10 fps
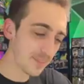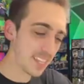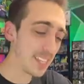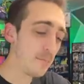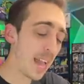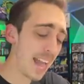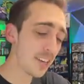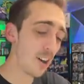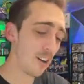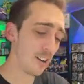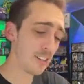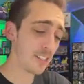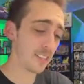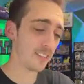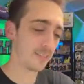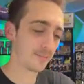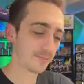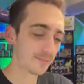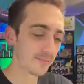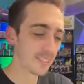the pack art
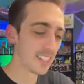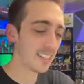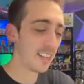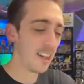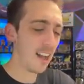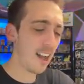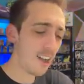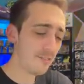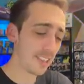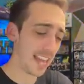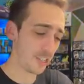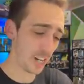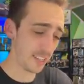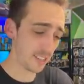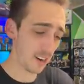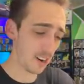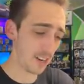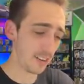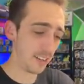of that chase card.